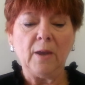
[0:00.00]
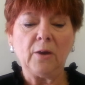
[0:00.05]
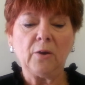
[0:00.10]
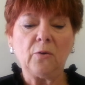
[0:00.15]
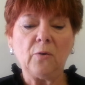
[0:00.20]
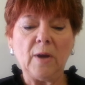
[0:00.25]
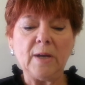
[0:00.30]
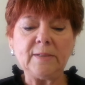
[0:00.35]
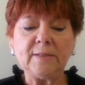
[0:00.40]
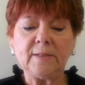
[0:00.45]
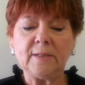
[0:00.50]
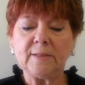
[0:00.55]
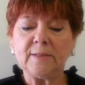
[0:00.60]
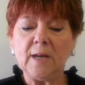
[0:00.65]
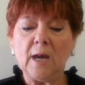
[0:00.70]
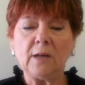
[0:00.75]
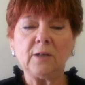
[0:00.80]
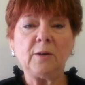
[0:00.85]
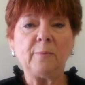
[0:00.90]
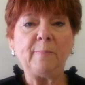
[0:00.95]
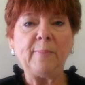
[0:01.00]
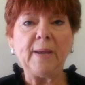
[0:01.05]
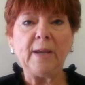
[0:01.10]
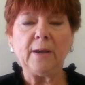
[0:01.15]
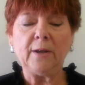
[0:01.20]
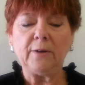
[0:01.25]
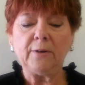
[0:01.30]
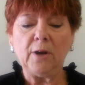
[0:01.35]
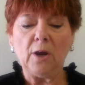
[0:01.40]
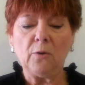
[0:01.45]
Grace does not
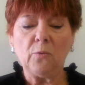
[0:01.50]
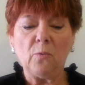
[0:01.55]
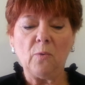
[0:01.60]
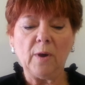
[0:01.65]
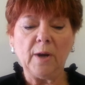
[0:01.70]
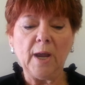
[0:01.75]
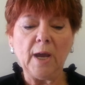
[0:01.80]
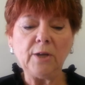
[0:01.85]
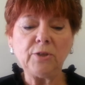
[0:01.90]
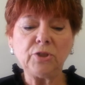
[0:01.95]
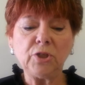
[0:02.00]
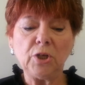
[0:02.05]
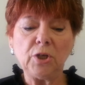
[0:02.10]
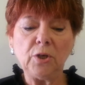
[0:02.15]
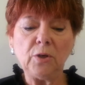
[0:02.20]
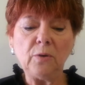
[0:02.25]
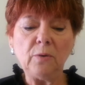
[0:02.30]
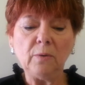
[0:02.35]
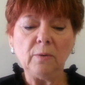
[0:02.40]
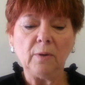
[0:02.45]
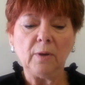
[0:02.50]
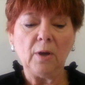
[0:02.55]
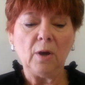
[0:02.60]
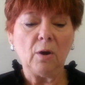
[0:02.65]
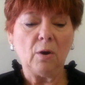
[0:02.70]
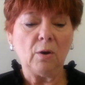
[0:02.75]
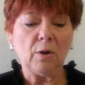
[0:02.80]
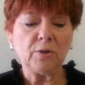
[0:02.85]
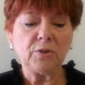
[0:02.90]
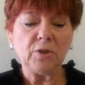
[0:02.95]
depend on what I do
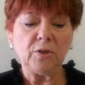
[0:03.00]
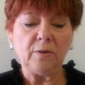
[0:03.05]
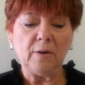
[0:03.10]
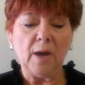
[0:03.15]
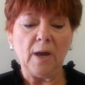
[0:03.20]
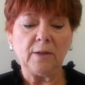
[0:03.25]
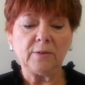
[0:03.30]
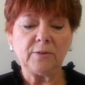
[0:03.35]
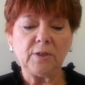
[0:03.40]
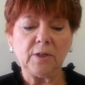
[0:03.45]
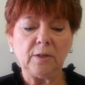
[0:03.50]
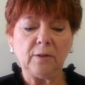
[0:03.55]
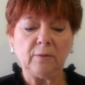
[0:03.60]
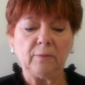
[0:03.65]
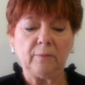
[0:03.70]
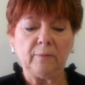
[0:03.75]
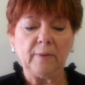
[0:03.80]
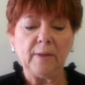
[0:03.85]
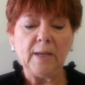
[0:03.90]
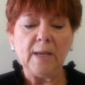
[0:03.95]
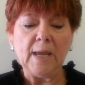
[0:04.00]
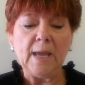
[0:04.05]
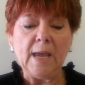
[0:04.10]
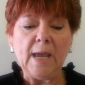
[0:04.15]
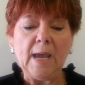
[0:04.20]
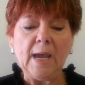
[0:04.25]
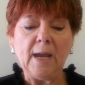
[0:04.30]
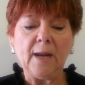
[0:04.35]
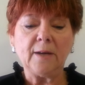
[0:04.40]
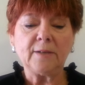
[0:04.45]
or do not do.
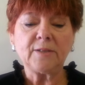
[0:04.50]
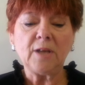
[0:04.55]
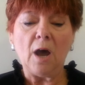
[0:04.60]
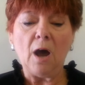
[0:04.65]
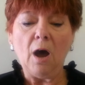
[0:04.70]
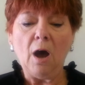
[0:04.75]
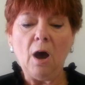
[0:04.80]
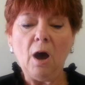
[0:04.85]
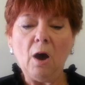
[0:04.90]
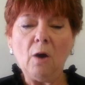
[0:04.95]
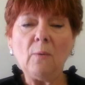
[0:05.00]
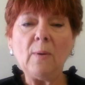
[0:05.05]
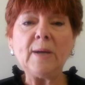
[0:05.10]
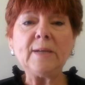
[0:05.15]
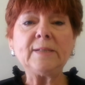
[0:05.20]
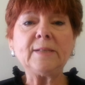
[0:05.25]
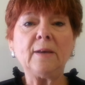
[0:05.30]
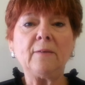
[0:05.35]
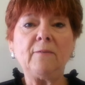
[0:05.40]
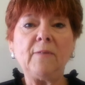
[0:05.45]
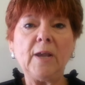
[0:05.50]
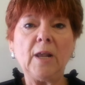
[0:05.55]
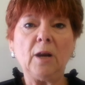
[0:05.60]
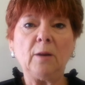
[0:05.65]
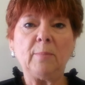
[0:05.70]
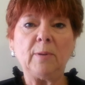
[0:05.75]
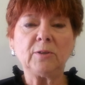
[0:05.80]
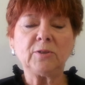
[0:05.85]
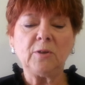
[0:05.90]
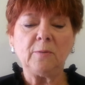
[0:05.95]
It is always
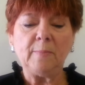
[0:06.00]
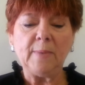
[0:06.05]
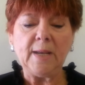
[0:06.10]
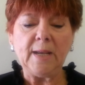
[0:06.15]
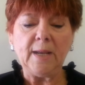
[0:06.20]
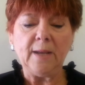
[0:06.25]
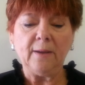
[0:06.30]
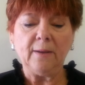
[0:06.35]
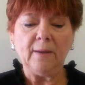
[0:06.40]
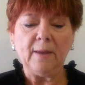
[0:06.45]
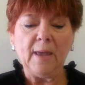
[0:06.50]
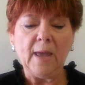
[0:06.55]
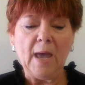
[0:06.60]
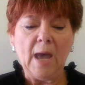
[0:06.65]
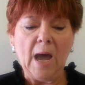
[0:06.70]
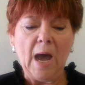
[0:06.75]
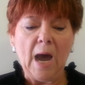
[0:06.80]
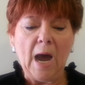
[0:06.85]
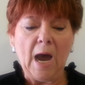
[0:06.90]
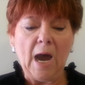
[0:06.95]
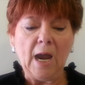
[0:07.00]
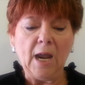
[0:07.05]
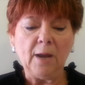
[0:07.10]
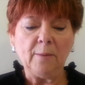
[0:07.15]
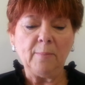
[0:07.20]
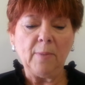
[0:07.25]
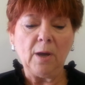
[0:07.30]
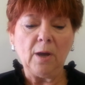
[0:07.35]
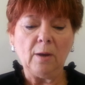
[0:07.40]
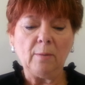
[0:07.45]
available to me. I
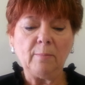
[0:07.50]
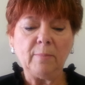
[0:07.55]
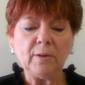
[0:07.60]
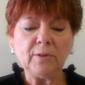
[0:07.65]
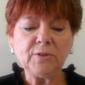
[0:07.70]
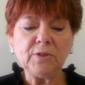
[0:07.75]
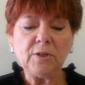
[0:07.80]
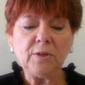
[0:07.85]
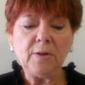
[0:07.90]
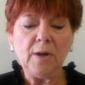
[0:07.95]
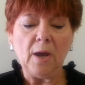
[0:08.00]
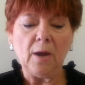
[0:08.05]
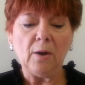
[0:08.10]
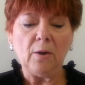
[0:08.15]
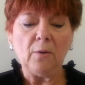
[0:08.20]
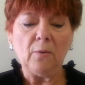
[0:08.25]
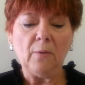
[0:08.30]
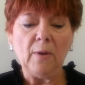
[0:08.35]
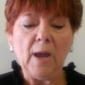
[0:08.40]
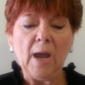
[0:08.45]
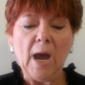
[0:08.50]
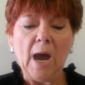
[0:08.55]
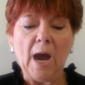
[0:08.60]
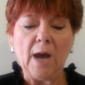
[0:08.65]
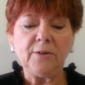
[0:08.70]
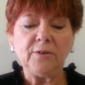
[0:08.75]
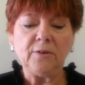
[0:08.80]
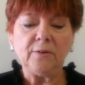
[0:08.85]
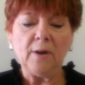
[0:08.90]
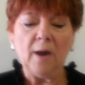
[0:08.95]
am humbled to know
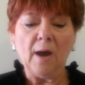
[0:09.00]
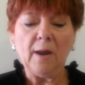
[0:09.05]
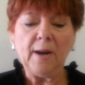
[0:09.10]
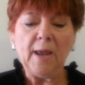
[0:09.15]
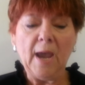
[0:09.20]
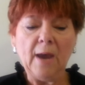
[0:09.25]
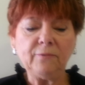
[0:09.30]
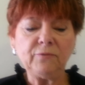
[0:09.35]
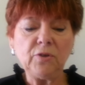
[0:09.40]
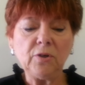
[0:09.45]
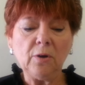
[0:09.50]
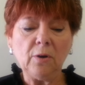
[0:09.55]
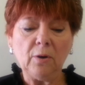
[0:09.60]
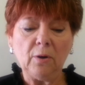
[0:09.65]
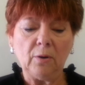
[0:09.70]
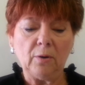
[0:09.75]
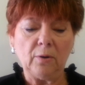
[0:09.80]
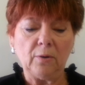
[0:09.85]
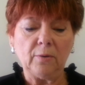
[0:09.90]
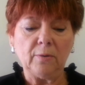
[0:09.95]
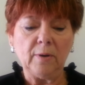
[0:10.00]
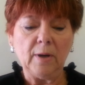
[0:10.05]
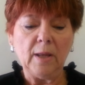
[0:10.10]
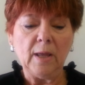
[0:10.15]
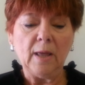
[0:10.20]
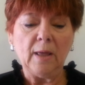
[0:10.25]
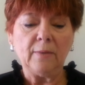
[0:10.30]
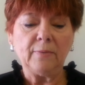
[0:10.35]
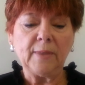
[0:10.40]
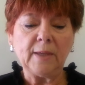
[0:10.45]
I do not have to earn
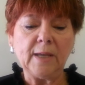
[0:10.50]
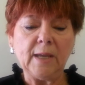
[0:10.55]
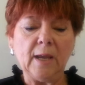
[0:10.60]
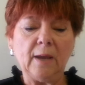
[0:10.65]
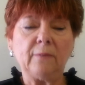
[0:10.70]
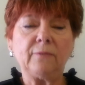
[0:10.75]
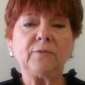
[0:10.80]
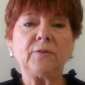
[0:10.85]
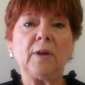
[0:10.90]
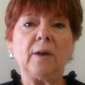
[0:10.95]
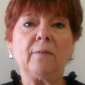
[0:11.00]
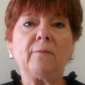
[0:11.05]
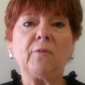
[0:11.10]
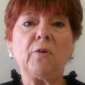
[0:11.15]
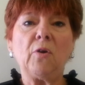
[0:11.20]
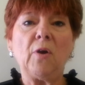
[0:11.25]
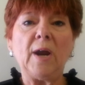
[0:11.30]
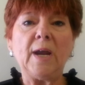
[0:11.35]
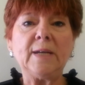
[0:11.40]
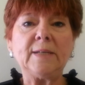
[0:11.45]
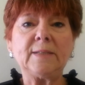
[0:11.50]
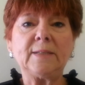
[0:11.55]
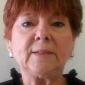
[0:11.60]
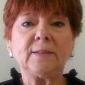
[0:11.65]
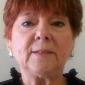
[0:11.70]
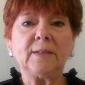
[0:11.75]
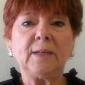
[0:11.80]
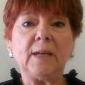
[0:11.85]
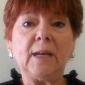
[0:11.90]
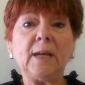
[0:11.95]
the gift of
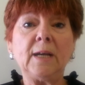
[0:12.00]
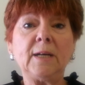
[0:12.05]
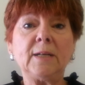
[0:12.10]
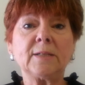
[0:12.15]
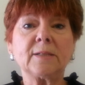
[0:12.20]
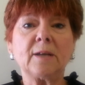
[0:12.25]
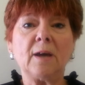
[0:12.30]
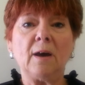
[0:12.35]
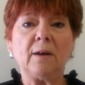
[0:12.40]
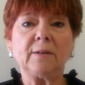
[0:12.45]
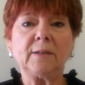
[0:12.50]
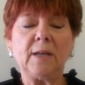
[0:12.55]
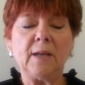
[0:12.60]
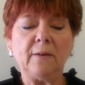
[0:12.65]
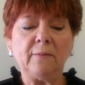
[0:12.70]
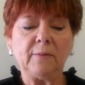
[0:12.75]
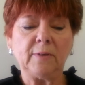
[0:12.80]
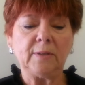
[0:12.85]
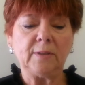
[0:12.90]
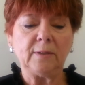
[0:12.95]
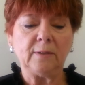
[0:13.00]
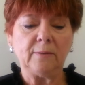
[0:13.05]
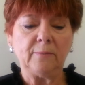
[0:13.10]
grace. It is God given.